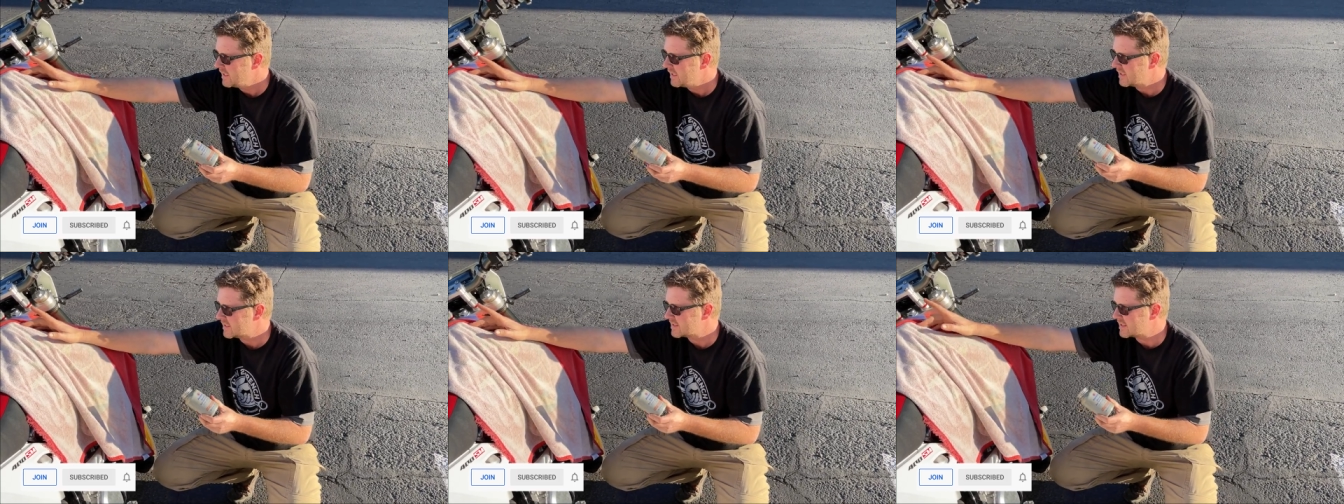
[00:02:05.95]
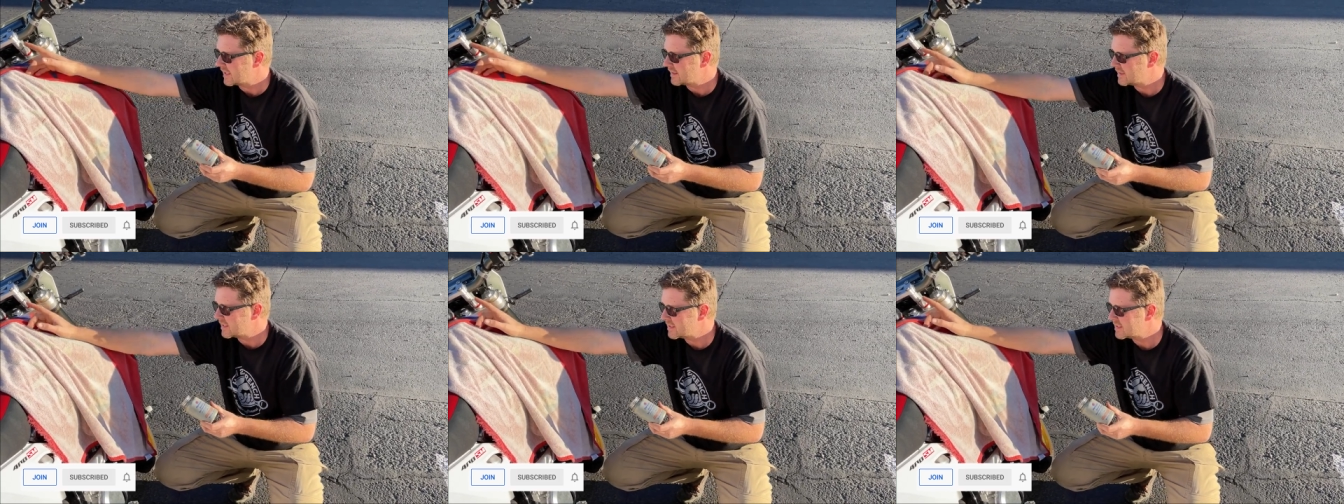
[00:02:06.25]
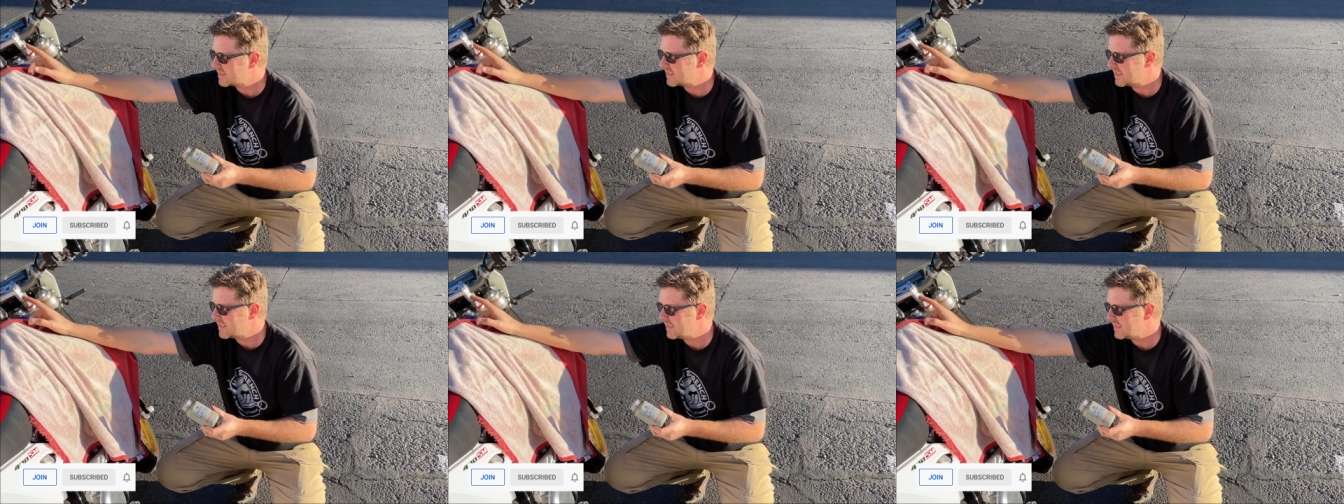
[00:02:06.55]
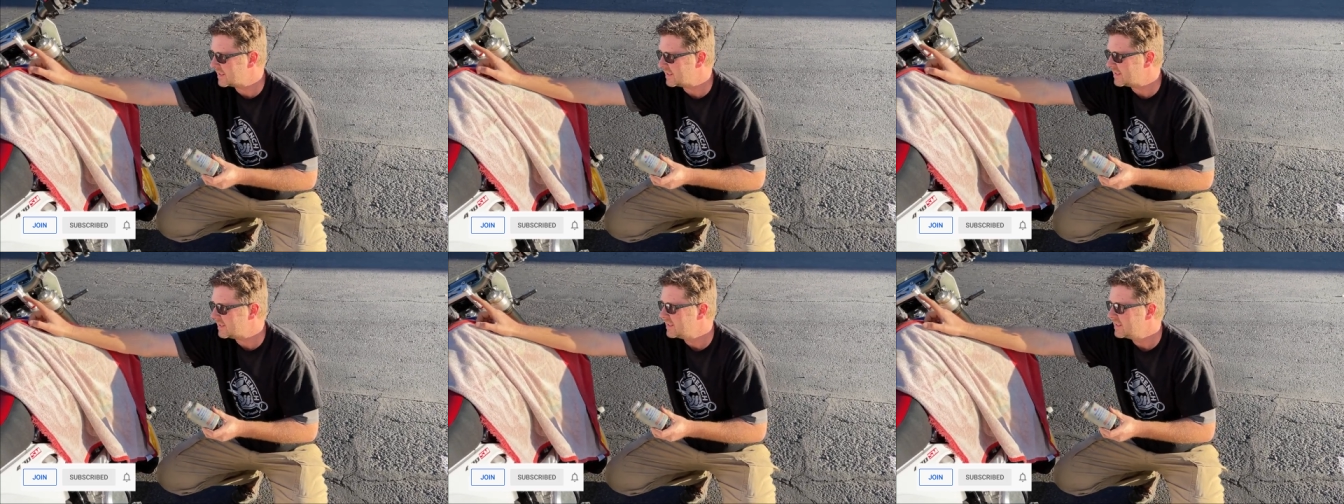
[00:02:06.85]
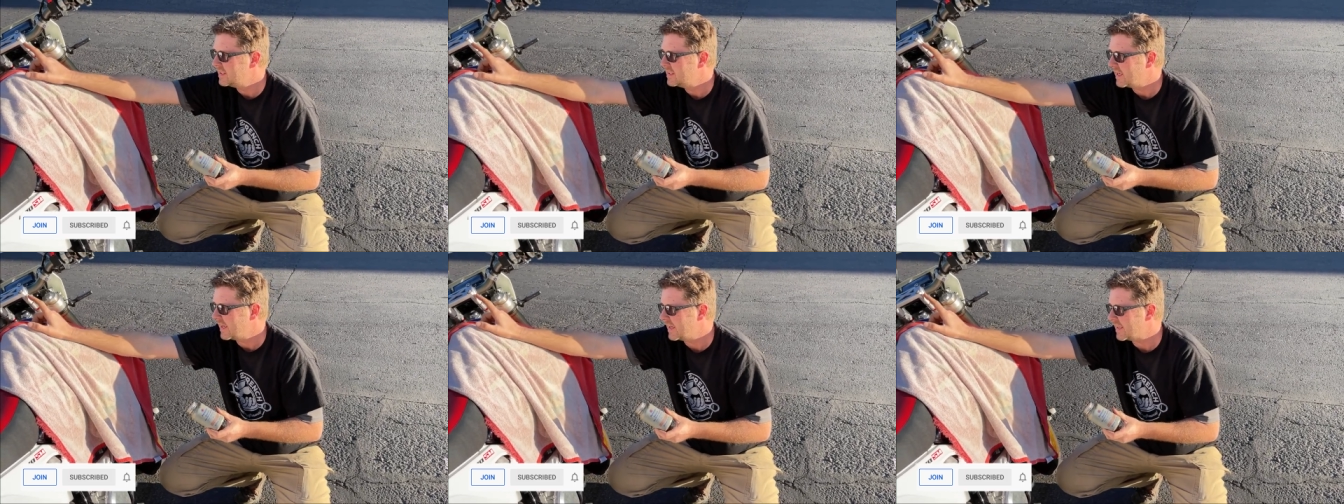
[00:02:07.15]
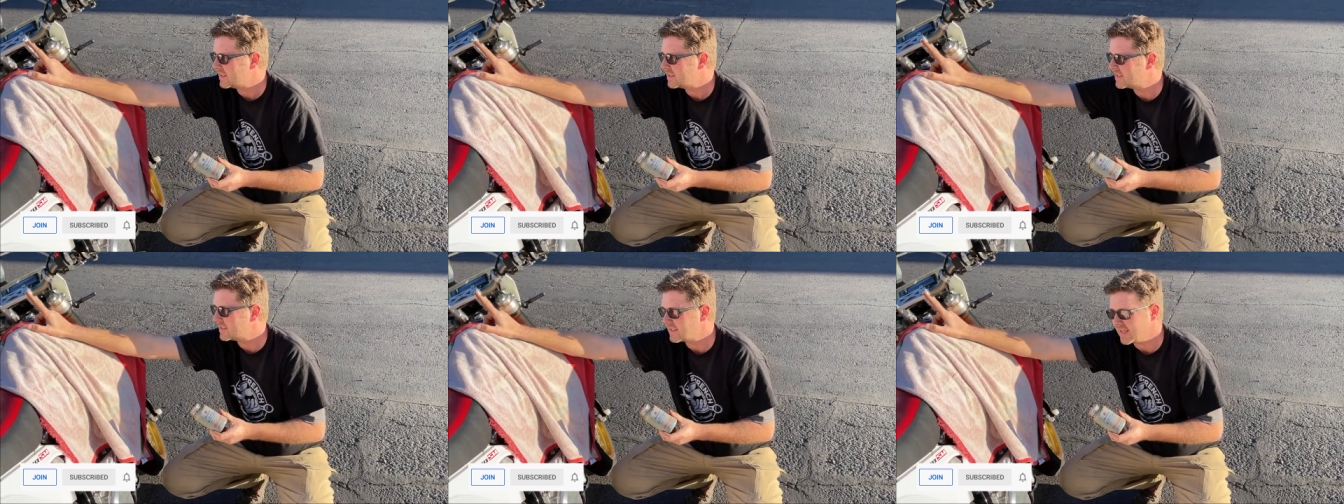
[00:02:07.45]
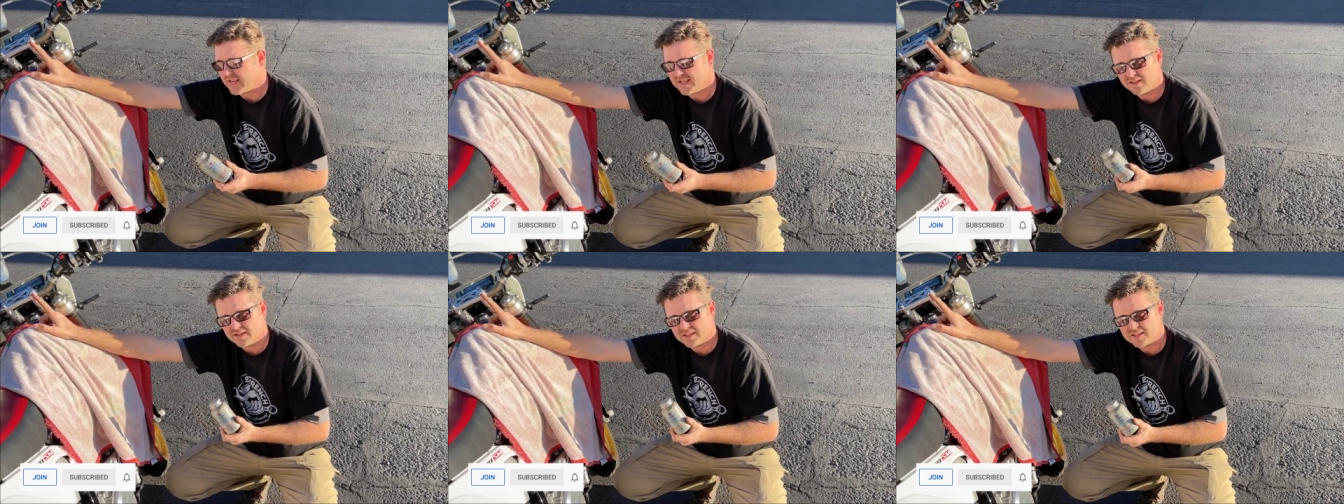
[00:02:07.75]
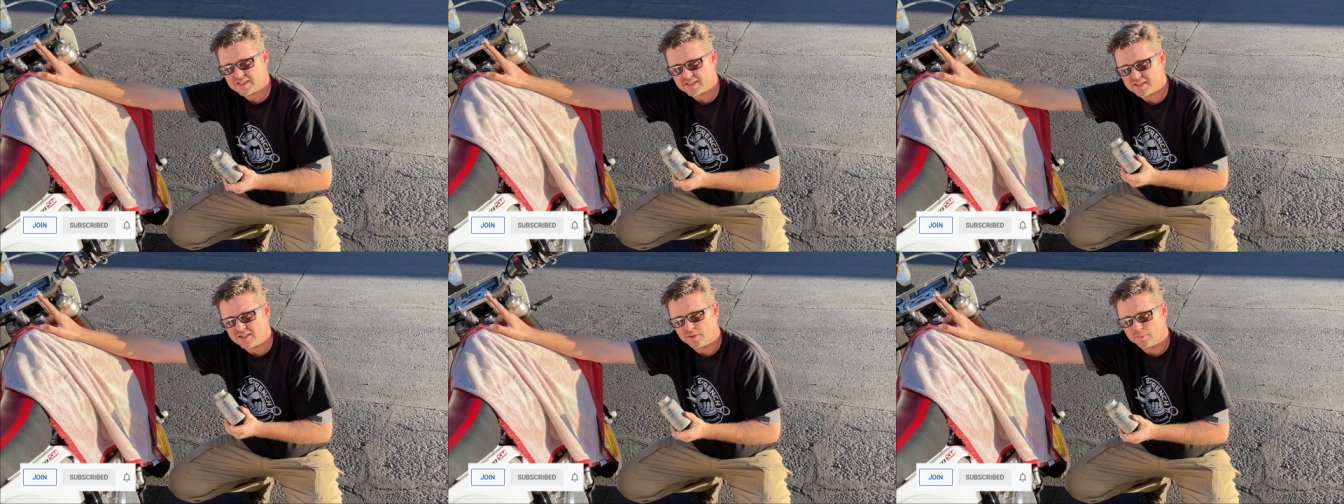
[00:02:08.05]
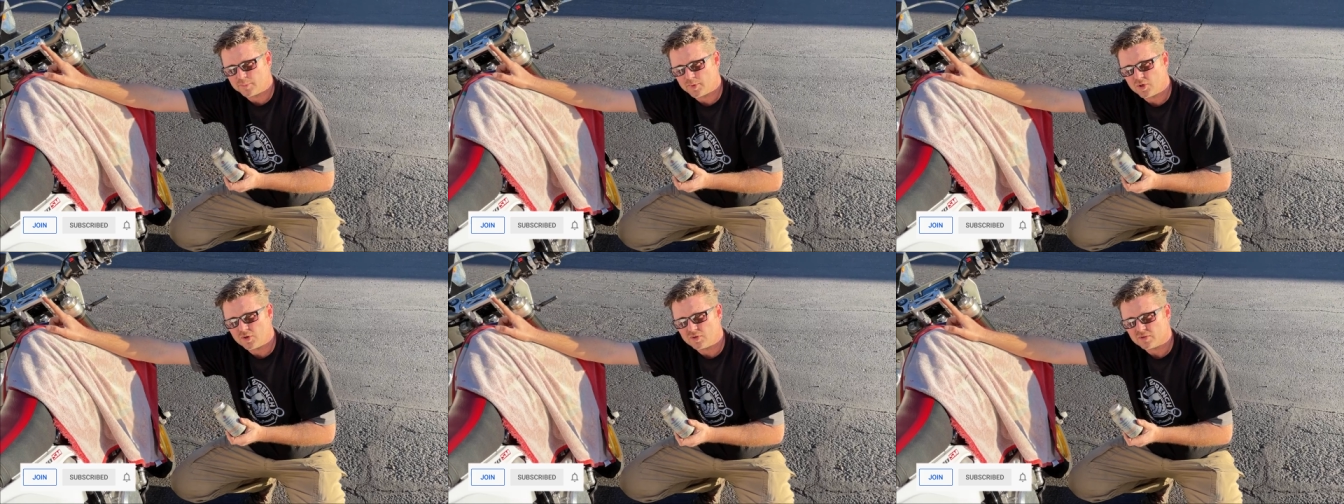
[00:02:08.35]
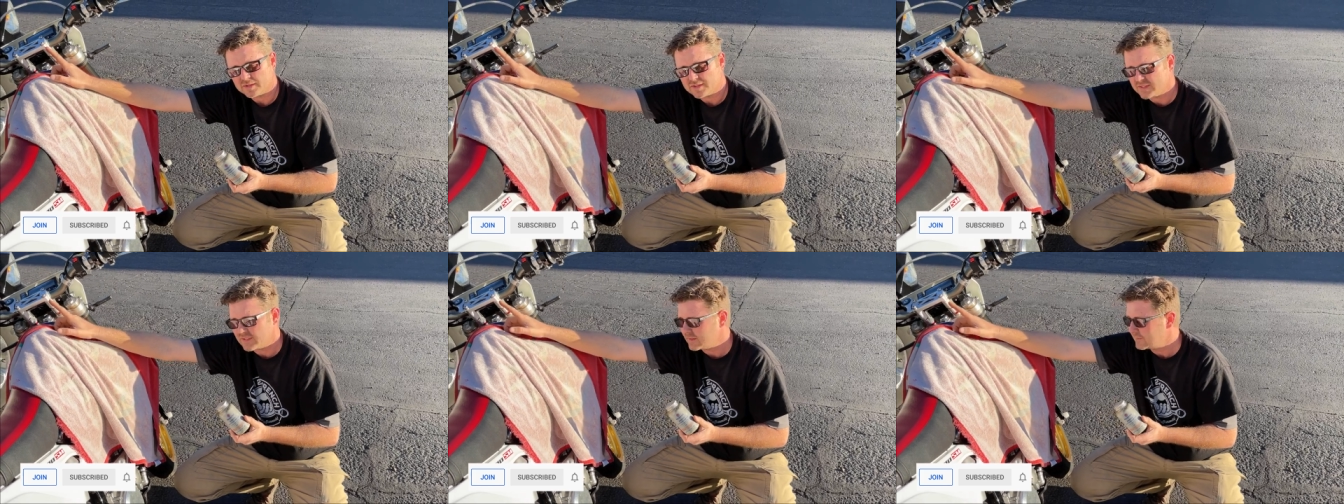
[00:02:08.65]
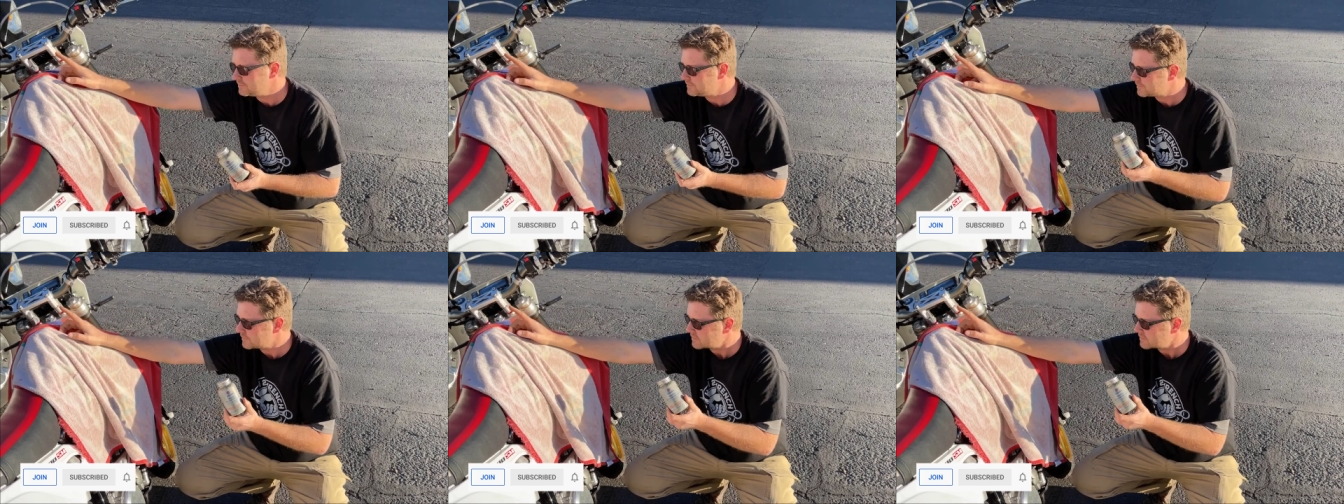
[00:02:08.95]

is that this kit had stainless steel bolts.